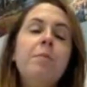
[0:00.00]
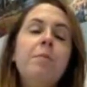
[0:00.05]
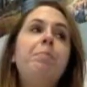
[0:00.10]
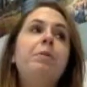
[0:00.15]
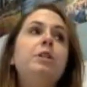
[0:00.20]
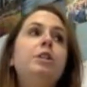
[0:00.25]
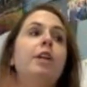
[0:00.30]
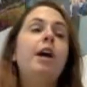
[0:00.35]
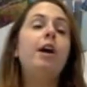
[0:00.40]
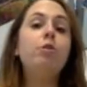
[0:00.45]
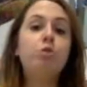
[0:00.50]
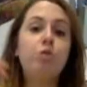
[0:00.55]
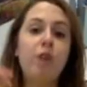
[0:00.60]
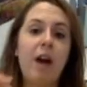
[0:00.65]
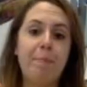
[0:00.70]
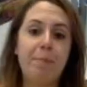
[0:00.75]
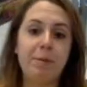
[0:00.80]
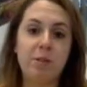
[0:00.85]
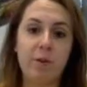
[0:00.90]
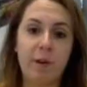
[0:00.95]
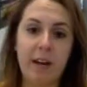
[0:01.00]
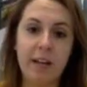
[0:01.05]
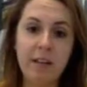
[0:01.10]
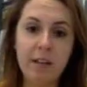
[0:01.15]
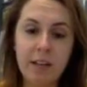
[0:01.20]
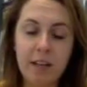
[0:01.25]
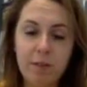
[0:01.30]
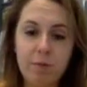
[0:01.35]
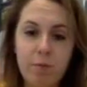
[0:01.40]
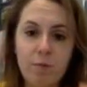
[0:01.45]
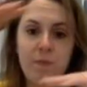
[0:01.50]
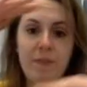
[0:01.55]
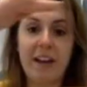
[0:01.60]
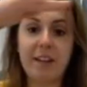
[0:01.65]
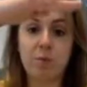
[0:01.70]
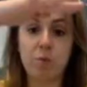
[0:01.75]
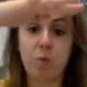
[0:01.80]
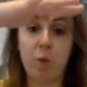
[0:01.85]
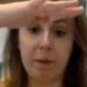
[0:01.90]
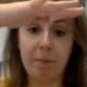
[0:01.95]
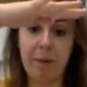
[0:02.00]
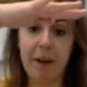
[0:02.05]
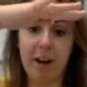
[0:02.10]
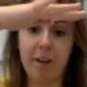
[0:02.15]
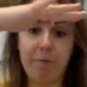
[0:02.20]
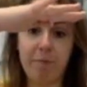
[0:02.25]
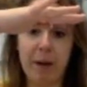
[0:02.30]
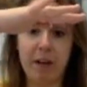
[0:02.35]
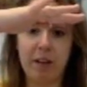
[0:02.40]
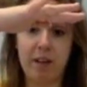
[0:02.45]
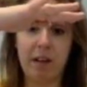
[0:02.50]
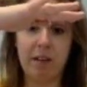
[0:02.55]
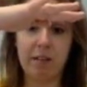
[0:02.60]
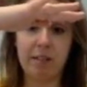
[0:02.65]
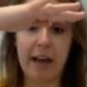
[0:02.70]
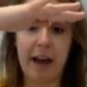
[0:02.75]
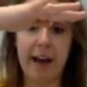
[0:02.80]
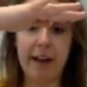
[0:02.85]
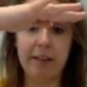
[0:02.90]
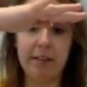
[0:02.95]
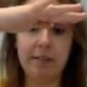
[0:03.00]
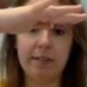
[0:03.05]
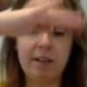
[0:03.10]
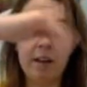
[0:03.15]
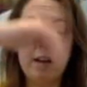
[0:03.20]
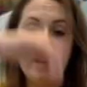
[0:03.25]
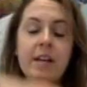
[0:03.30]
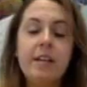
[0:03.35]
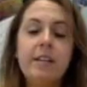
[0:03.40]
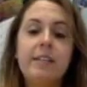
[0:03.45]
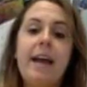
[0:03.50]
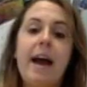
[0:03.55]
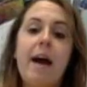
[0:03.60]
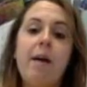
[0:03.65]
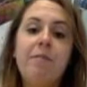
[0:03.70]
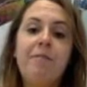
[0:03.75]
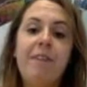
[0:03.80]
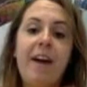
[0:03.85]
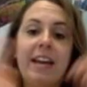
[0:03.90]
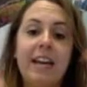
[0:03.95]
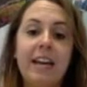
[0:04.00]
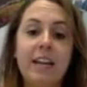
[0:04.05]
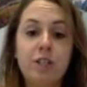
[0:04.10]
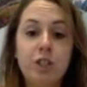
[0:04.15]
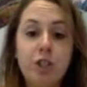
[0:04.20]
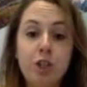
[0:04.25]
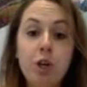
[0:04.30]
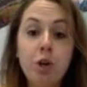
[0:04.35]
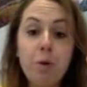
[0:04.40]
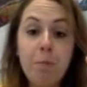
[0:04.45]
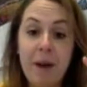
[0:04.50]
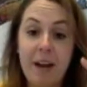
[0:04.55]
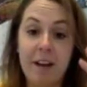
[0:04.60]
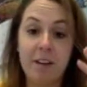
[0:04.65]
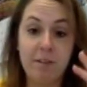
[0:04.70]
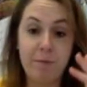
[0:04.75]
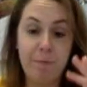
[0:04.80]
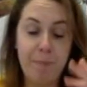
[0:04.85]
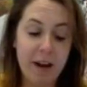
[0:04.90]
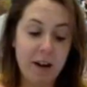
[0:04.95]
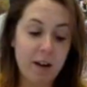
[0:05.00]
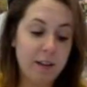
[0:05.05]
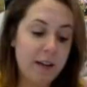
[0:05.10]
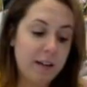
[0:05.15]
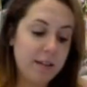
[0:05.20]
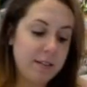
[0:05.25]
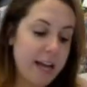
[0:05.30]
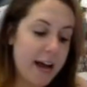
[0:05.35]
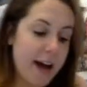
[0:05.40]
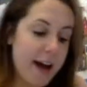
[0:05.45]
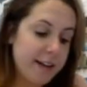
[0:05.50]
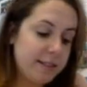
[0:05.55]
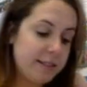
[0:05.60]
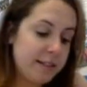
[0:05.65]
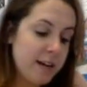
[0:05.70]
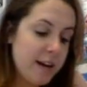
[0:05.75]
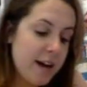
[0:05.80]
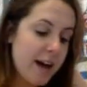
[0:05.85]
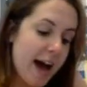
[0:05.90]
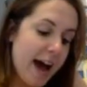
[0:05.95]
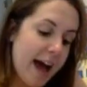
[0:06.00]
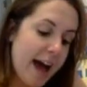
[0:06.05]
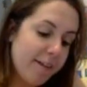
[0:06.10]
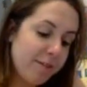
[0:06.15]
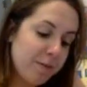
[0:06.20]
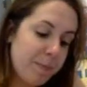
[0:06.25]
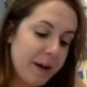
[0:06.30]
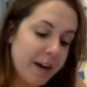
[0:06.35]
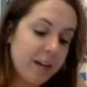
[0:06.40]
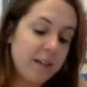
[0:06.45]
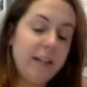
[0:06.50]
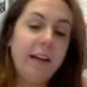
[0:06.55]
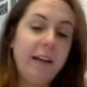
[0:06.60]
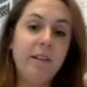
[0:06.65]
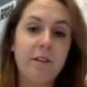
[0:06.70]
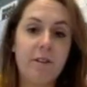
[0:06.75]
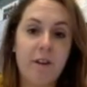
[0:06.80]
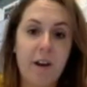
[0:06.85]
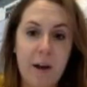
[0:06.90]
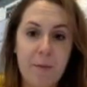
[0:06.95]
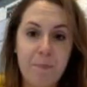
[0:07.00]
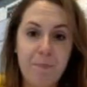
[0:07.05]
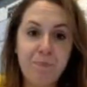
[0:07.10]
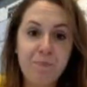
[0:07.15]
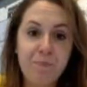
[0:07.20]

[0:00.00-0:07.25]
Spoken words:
Below trapezoid, that's one pair of parallel sides. Now if I get two pairs of parallel sides, I have a parallelogram.